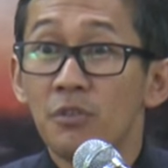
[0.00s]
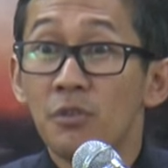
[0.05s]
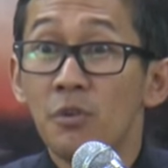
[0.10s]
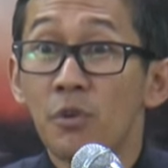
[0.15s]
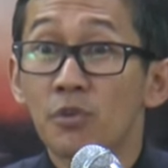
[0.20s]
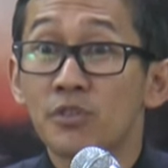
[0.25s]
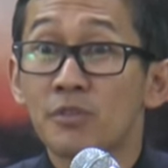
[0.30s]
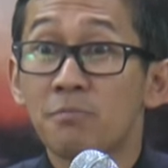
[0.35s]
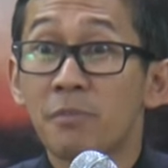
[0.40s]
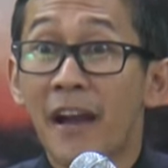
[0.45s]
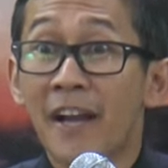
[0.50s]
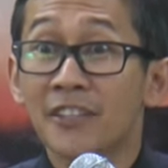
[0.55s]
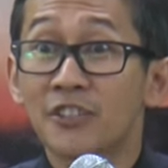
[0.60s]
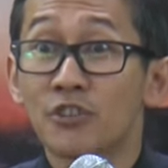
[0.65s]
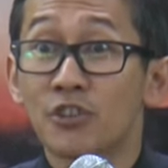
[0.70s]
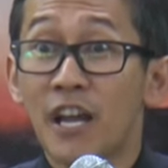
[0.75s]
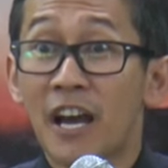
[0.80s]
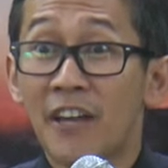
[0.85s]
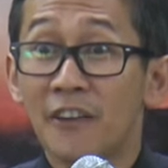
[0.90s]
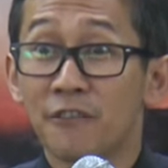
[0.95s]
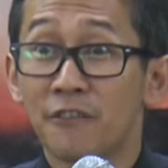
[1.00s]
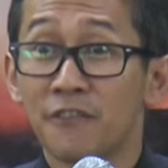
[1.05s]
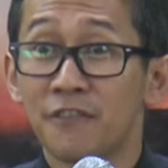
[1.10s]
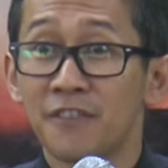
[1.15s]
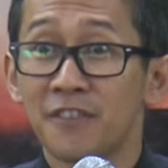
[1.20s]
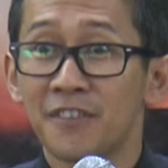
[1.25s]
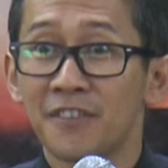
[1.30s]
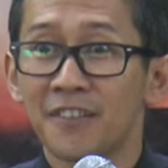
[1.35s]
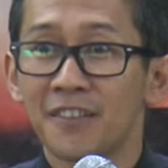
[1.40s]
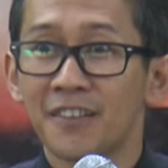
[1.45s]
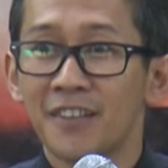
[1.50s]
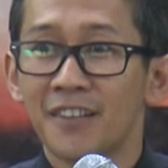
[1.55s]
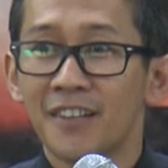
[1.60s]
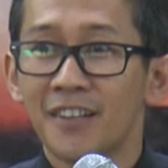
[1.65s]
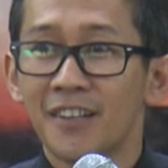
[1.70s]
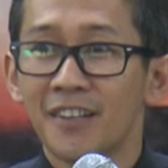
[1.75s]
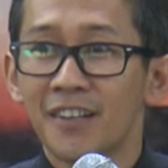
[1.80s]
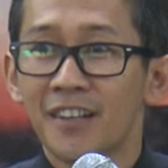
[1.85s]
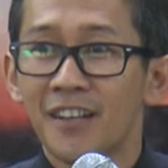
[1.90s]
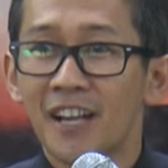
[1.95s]
rose back to life.
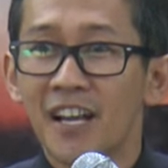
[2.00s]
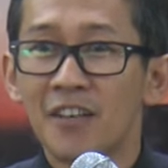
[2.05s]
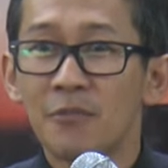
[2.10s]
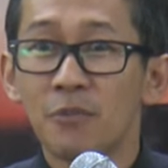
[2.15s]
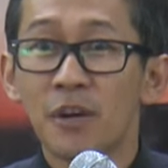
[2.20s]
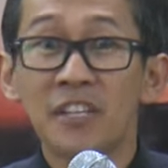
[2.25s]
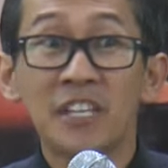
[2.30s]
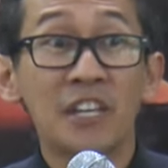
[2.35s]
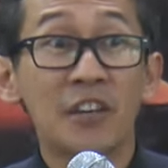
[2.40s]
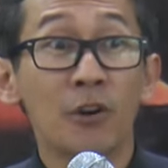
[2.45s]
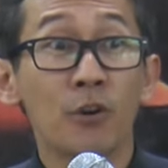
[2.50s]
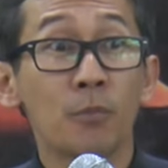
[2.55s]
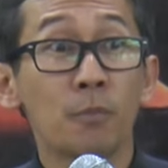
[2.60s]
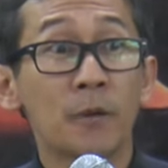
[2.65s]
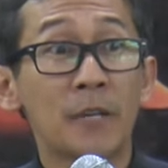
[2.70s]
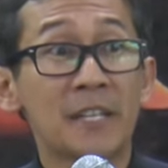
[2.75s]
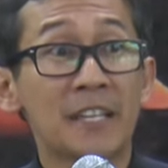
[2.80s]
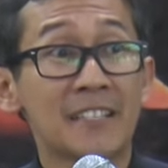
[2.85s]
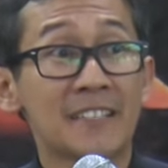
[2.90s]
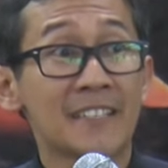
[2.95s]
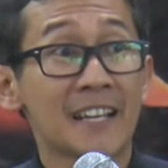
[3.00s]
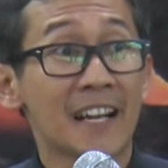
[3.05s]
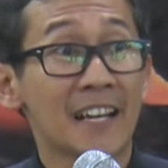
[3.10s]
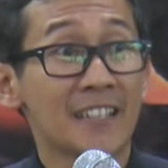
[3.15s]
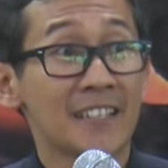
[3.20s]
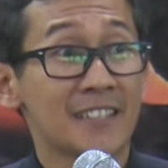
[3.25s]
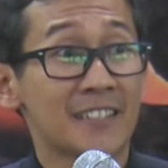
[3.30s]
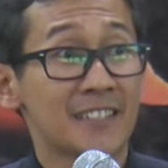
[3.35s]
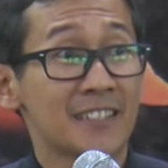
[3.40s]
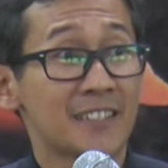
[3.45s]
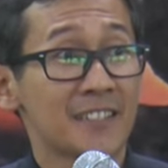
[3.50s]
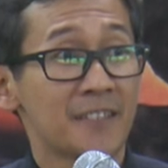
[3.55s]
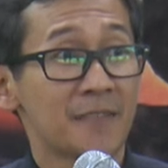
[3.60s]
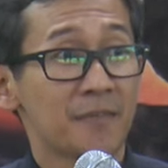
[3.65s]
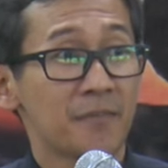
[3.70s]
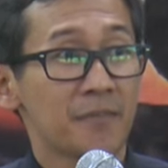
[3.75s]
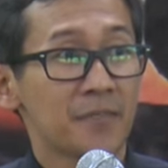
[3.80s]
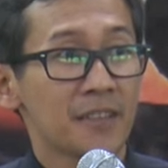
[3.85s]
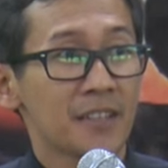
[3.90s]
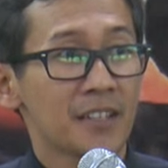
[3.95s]
And when he opened his eyes,
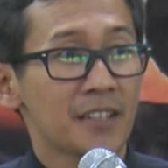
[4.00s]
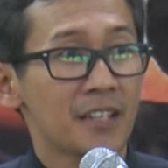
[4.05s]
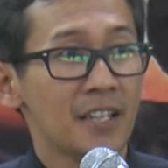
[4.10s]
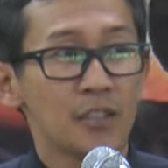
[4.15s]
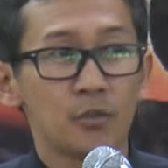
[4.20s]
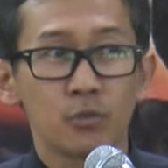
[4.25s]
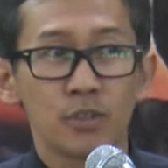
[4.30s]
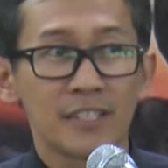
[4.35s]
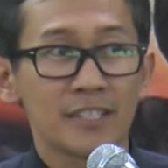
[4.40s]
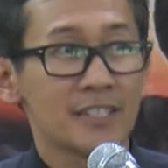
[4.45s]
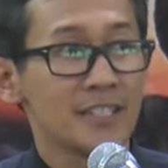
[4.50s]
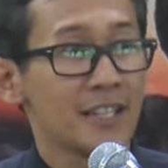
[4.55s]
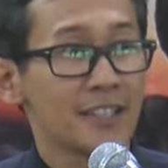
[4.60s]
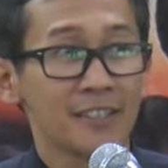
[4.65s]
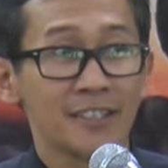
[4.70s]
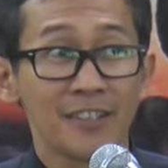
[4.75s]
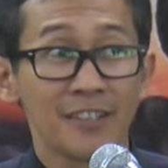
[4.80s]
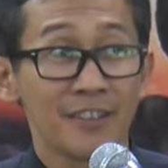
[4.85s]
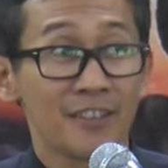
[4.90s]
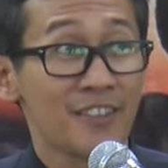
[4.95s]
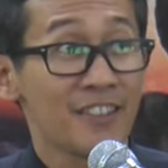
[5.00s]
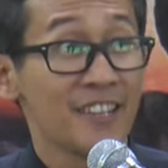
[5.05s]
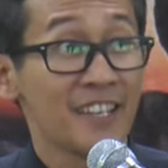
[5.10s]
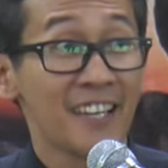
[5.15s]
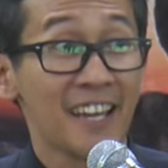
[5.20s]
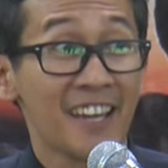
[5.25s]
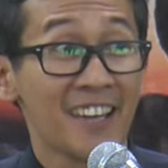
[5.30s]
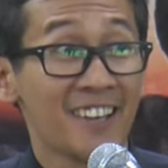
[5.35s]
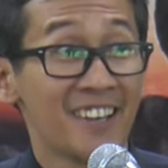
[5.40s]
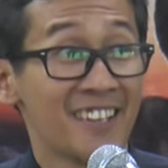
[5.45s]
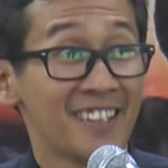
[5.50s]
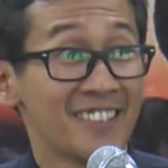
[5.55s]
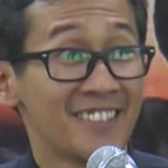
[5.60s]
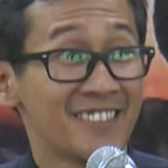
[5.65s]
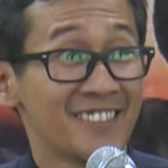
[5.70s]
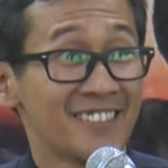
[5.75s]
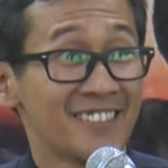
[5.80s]
it was not the earthly Canaan,